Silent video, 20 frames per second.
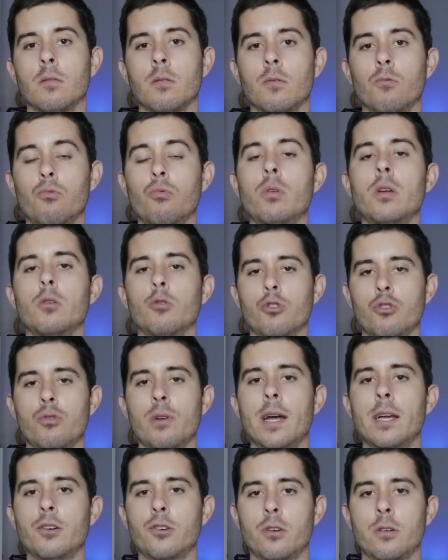real
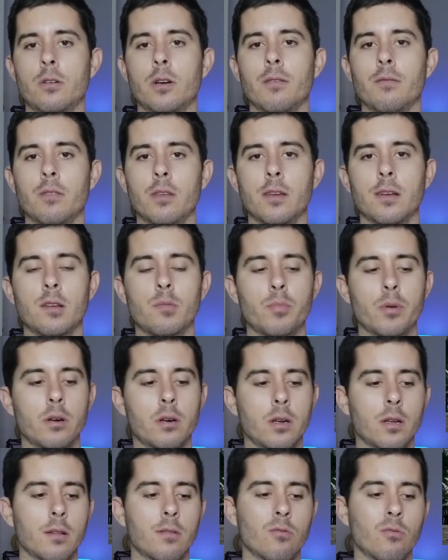treasure of the
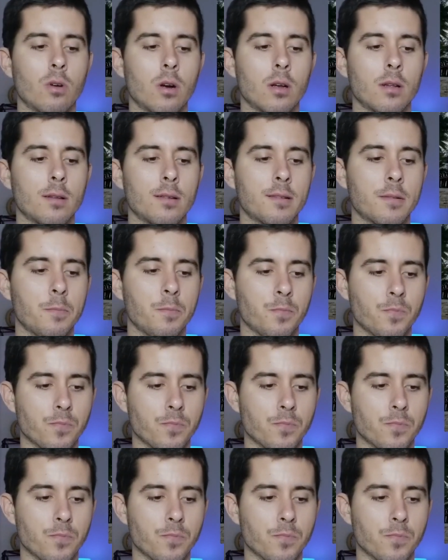experience was.